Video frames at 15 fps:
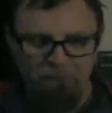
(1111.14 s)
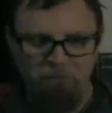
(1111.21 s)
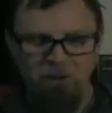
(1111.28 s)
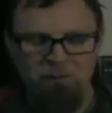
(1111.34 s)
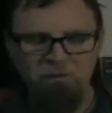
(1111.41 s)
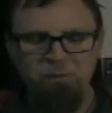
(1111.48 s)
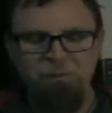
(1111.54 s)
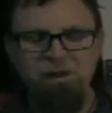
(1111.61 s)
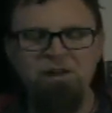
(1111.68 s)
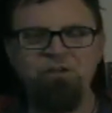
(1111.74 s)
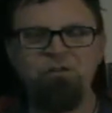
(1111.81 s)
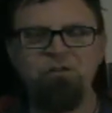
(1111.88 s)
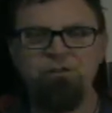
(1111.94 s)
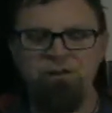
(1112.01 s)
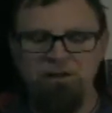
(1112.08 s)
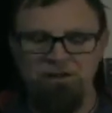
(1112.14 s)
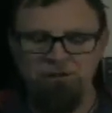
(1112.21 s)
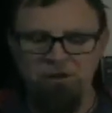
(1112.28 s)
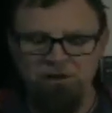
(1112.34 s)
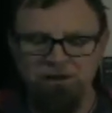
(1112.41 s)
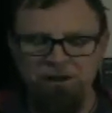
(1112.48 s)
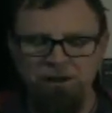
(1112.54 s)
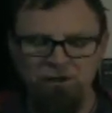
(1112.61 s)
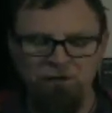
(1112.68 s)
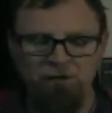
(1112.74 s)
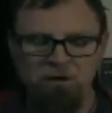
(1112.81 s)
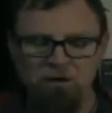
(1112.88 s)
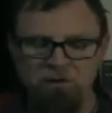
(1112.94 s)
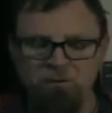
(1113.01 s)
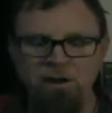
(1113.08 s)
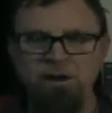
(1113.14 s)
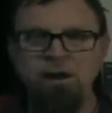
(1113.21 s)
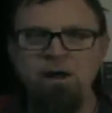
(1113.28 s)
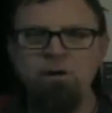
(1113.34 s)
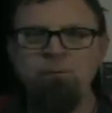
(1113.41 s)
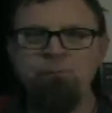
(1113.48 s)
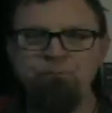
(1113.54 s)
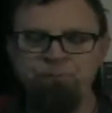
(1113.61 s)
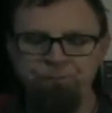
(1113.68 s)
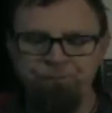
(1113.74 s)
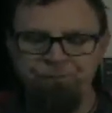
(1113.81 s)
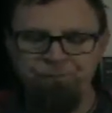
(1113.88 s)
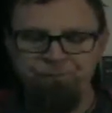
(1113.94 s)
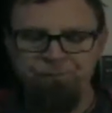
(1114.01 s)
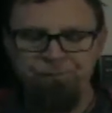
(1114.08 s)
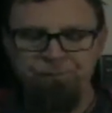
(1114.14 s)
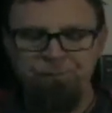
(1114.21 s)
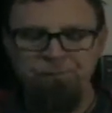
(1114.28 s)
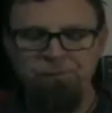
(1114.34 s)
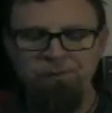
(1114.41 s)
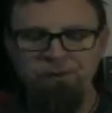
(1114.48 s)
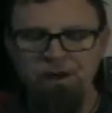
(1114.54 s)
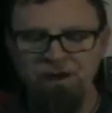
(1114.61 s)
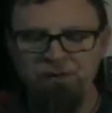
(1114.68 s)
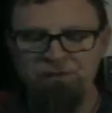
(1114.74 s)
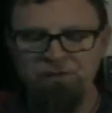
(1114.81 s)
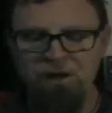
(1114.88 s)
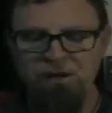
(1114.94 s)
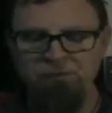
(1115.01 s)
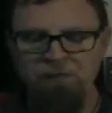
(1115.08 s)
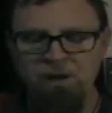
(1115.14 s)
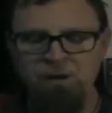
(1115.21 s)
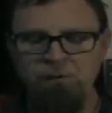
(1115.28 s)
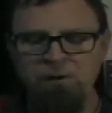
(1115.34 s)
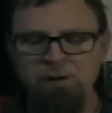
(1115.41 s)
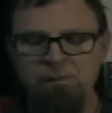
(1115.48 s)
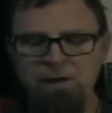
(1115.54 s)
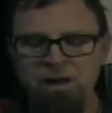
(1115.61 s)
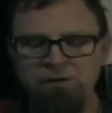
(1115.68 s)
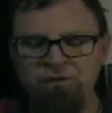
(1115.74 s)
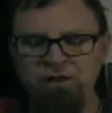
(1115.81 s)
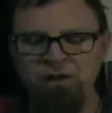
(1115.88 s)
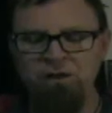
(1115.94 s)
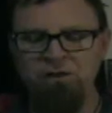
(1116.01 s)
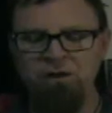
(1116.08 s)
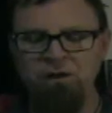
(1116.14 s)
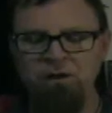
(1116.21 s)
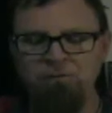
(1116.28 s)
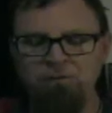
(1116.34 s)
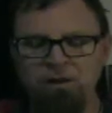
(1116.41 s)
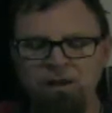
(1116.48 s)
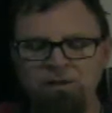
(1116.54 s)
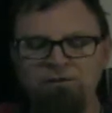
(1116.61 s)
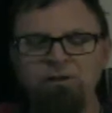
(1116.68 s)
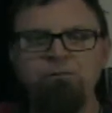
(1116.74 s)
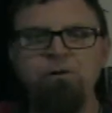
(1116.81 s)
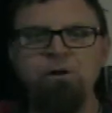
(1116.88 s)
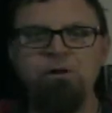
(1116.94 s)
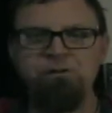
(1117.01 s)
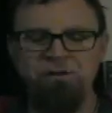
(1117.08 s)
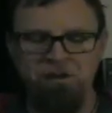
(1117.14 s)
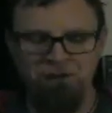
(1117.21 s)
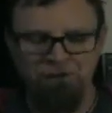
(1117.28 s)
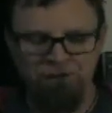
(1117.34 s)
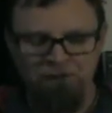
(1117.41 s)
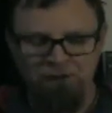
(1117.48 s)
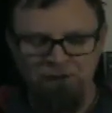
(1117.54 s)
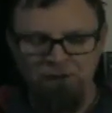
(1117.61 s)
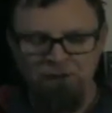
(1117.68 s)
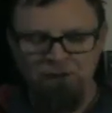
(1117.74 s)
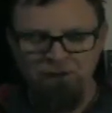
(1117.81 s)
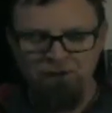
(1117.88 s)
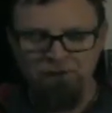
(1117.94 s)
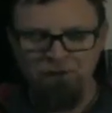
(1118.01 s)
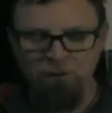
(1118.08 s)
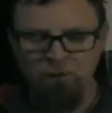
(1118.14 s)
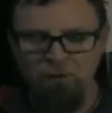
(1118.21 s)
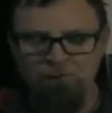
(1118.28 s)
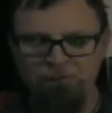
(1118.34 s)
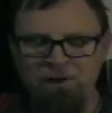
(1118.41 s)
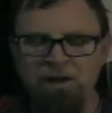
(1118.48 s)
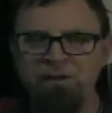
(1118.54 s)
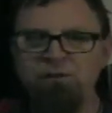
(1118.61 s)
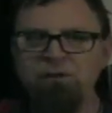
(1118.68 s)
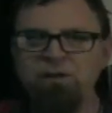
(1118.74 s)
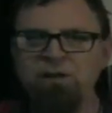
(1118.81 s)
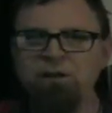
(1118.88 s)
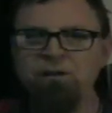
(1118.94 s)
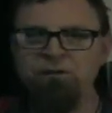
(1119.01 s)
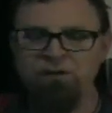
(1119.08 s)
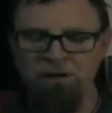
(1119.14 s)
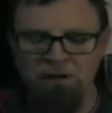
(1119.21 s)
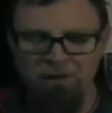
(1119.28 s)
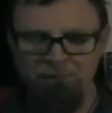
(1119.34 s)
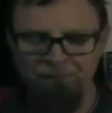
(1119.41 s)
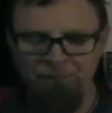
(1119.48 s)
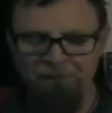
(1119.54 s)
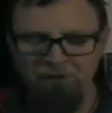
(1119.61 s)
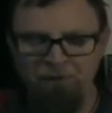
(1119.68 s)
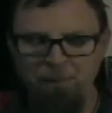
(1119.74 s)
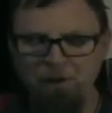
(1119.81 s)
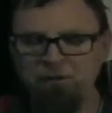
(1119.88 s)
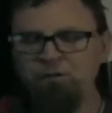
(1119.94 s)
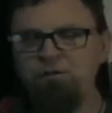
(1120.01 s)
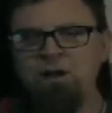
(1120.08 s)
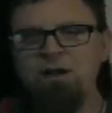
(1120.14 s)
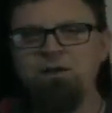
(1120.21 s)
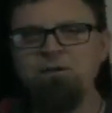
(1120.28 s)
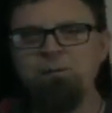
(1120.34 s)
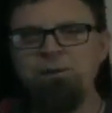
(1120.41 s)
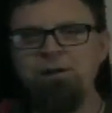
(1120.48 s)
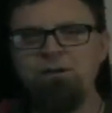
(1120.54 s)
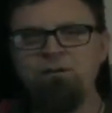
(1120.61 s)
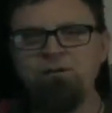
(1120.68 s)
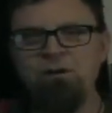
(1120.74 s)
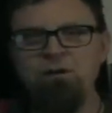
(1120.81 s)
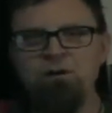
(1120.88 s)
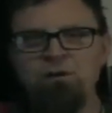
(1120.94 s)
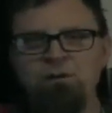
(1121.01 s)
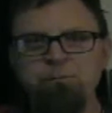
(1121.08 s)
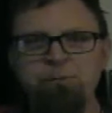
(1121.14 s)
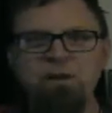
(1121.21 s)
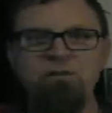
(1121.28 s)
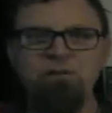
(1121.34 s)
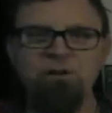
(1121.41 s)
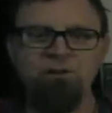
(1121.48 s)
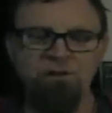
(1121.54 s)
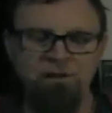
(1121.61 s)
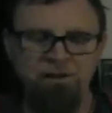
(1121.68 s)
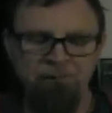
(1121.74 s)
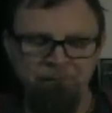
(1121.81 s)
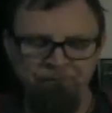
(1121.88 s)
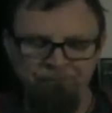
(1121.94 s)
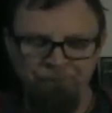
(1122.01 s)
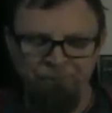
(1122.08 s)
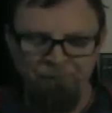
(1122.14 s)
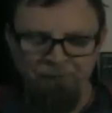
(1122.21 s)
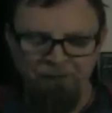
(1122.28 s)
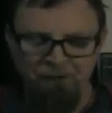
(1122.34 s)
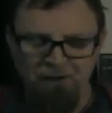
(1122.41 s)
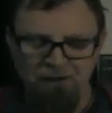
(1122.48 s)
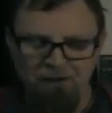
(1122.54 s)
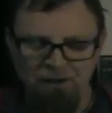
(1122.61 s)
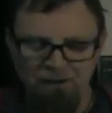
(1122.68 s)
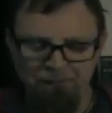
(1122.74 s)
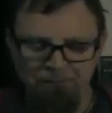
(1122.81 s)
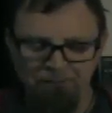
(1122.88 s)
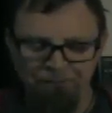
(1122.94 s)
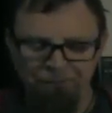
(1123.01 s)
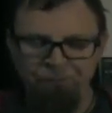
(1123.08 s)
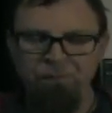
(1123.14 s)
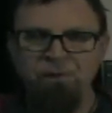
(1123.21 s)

Grim Space is on Kickstarter right now. A sci-fi reimagining of classic fairy tales. So Grim Space is, um, it's about Jack and the Beanstalk. Basically, um,